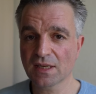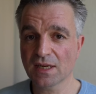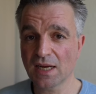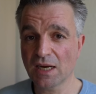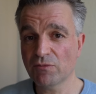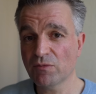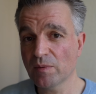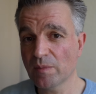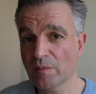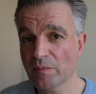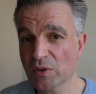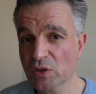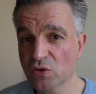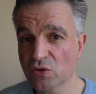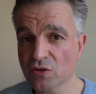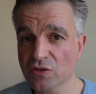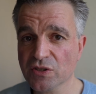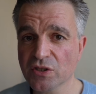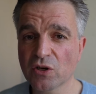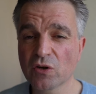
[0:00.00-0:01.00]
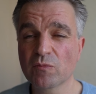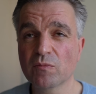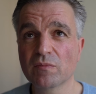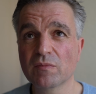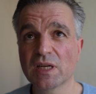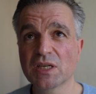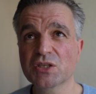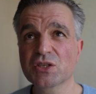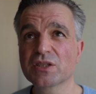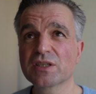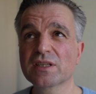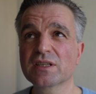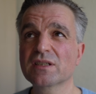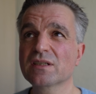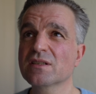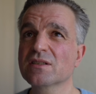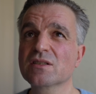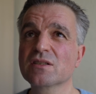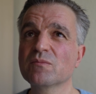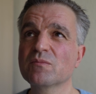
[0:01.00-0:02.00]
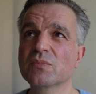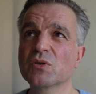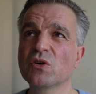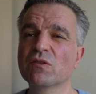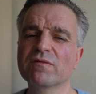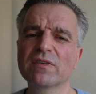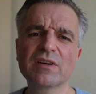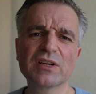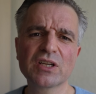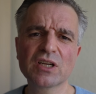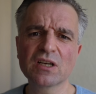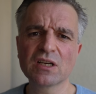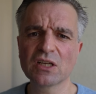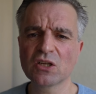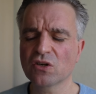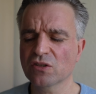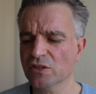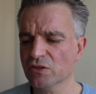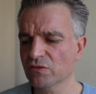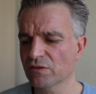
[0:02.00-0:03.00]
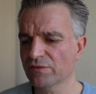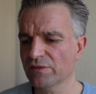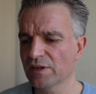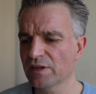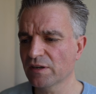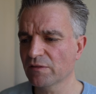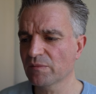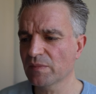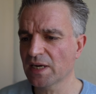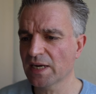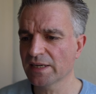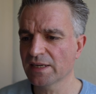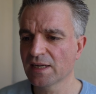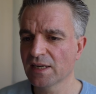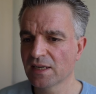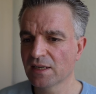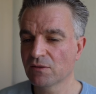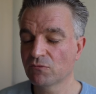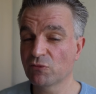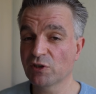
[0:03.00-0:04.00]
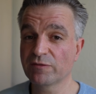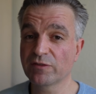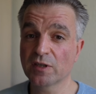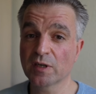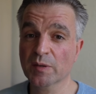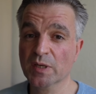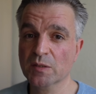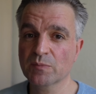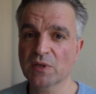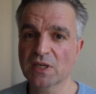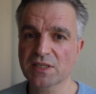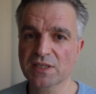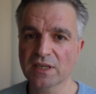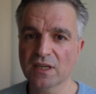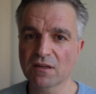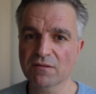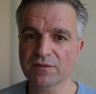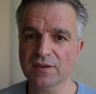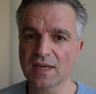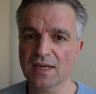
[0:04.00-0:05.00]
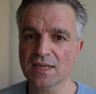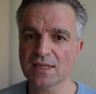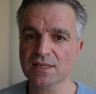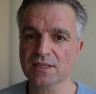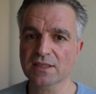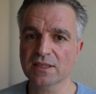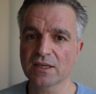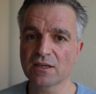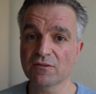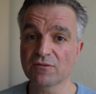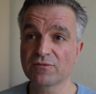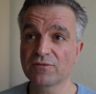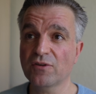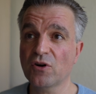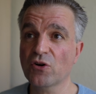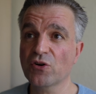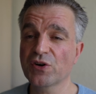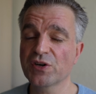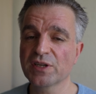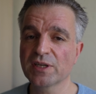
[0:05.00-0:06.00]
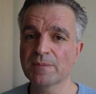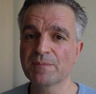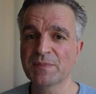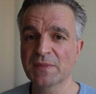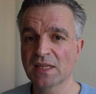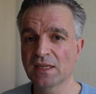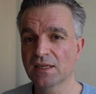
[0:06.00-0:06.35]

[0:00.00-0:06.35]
I remember also mentioning at some point very early on to a friend of mine, referring to myself as a foreigner,